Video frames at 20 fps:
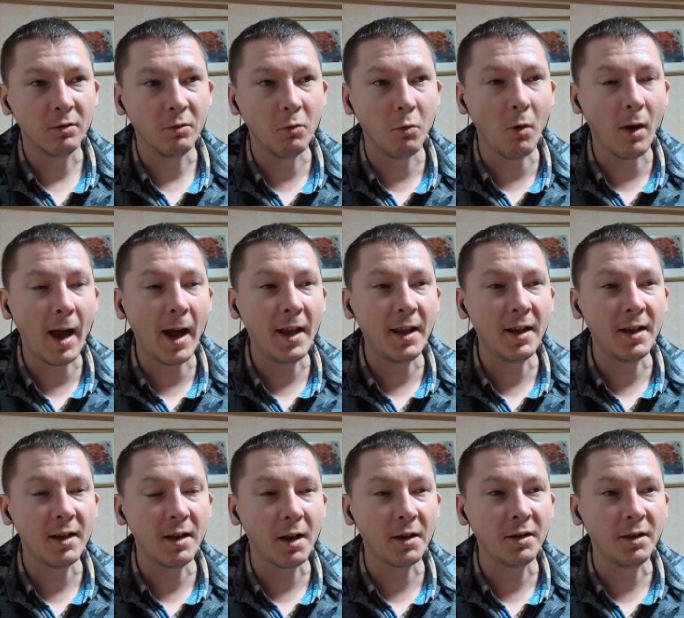who like
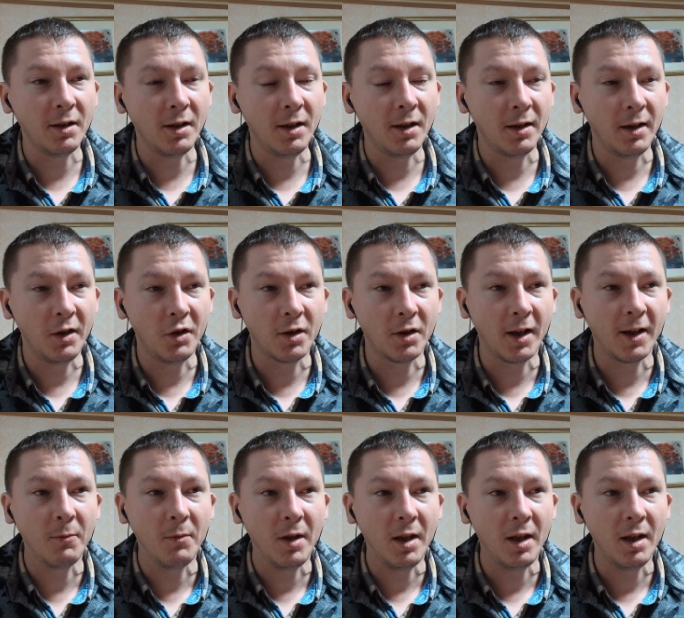learning English like
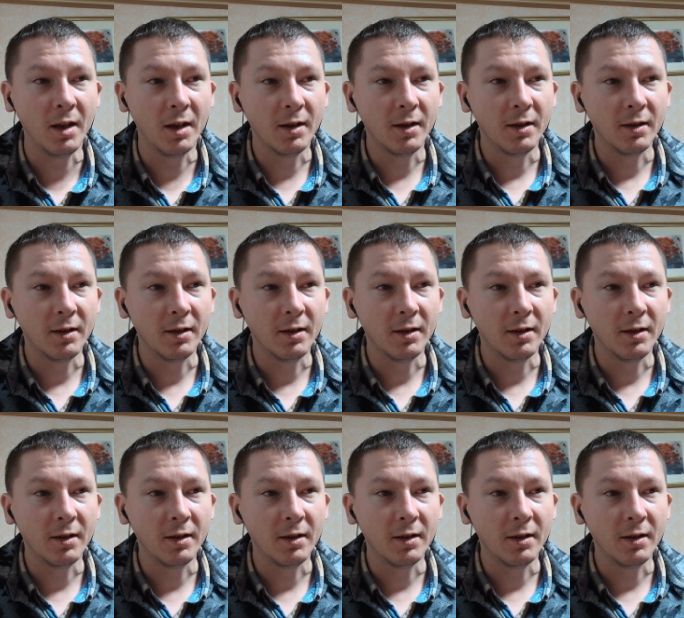me.